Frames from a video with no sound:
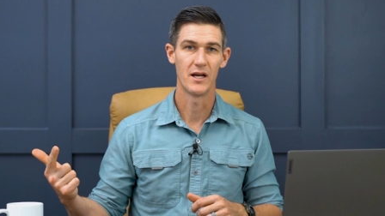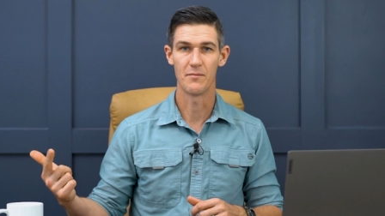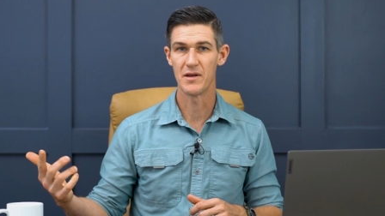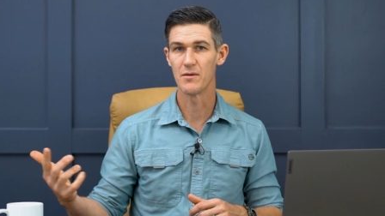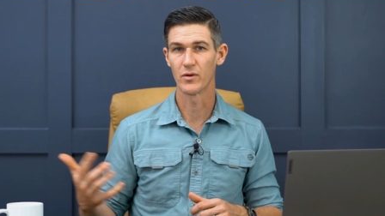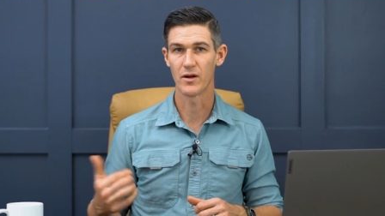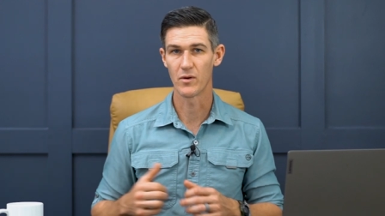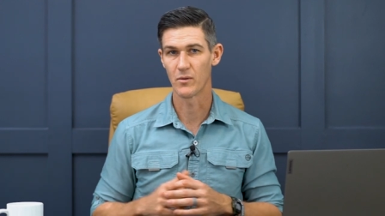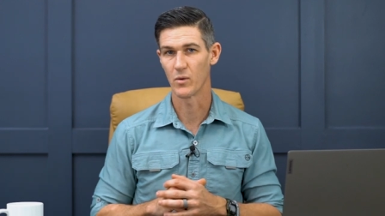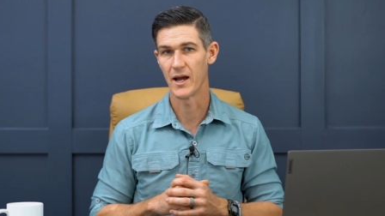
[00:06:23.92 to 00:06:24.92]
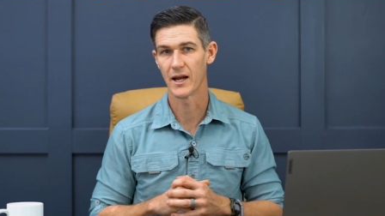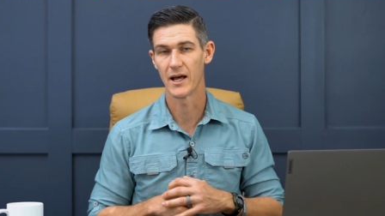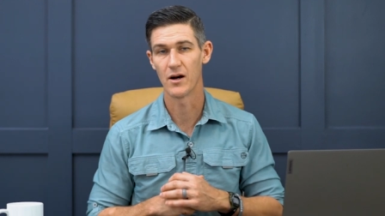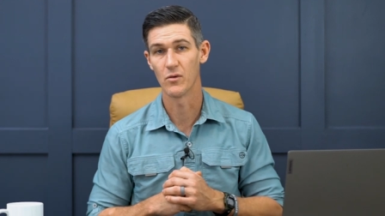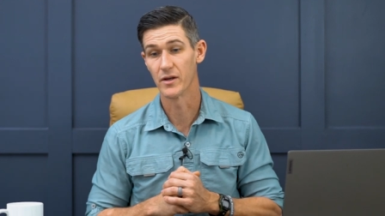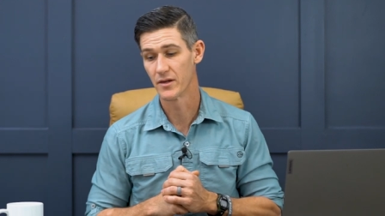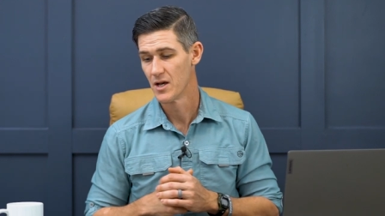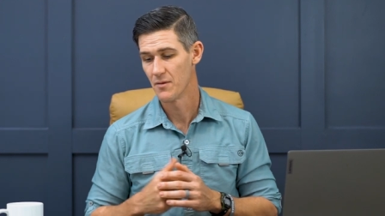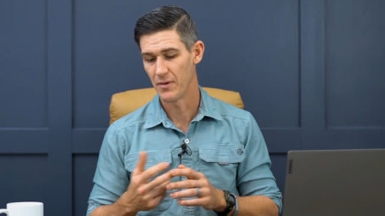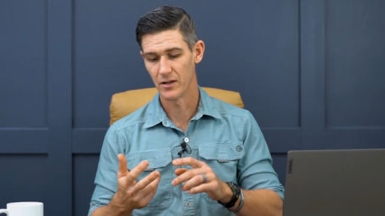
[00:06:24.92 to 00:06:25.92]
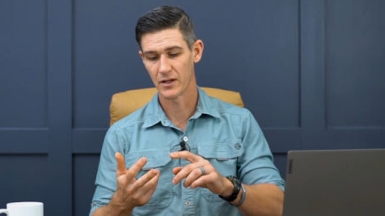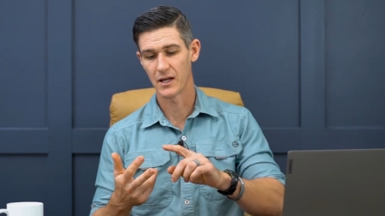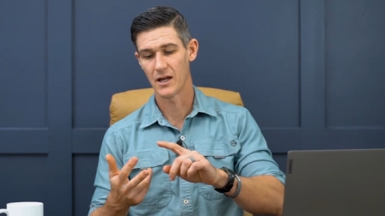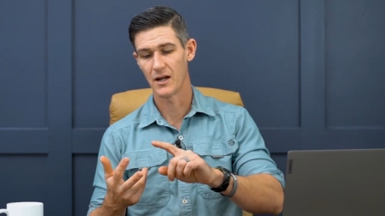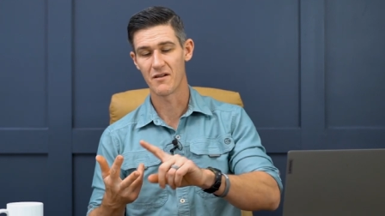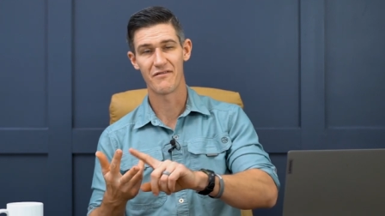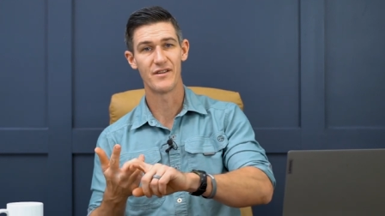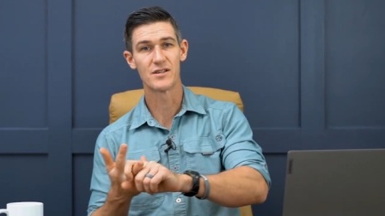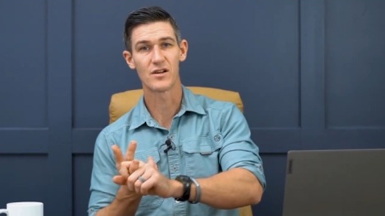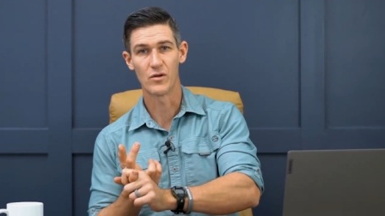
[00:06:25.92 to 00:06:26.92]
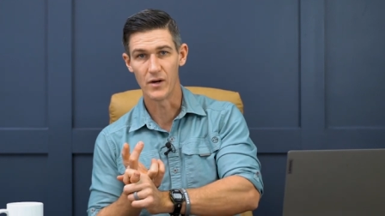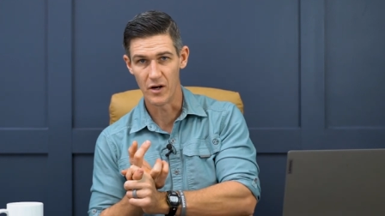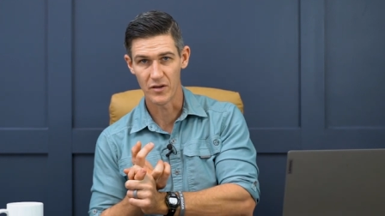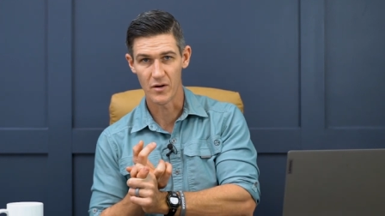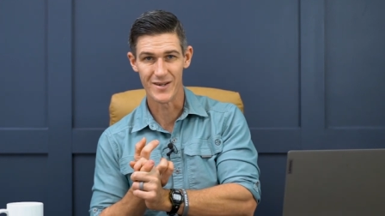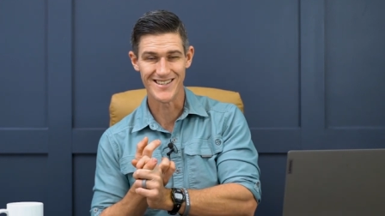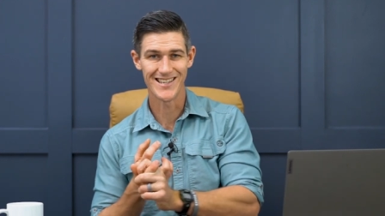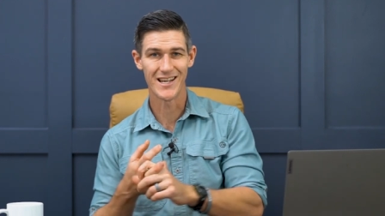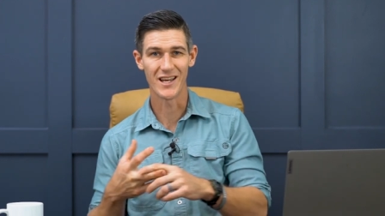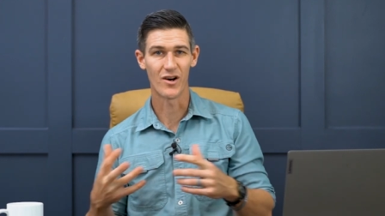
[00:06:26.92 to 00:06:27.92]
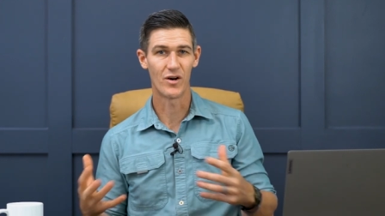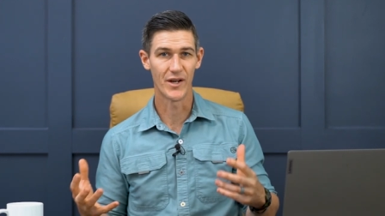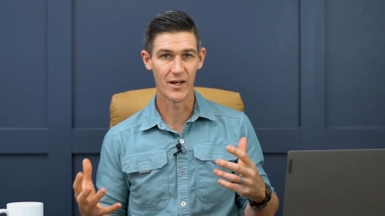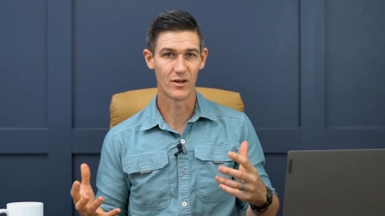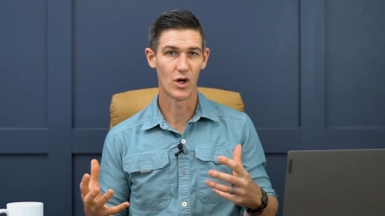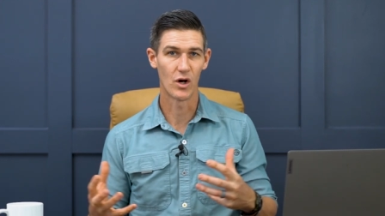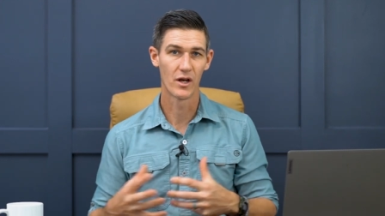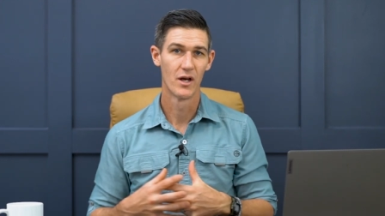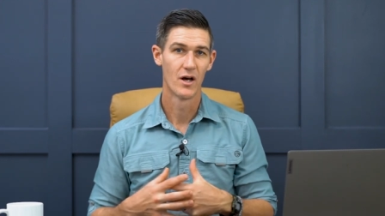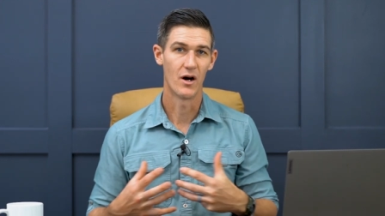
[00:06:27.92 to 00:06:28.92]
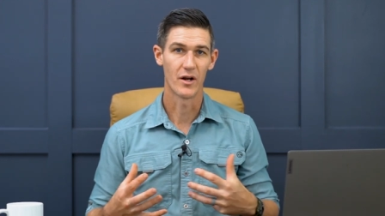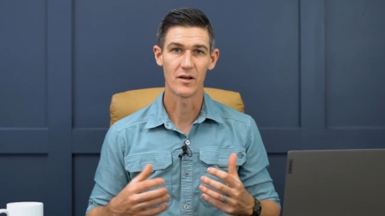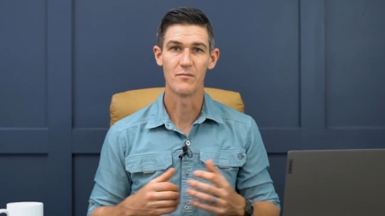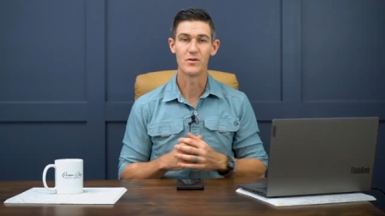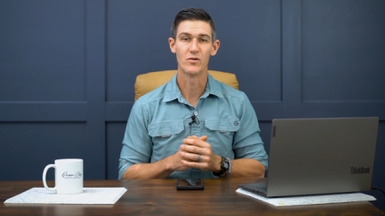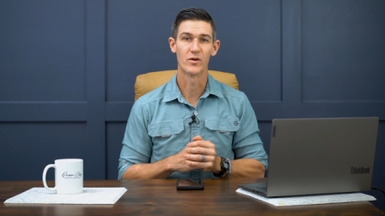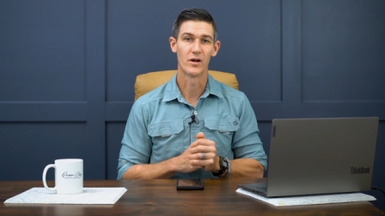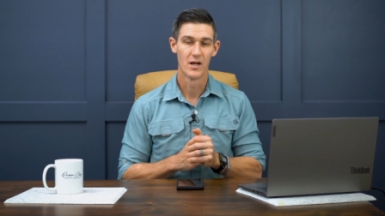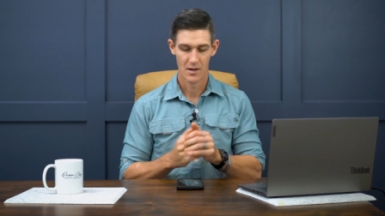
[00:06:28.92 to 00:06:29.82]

and the people that we're hanging out with, by looking at our physical health, are we sitting all day long on a computer?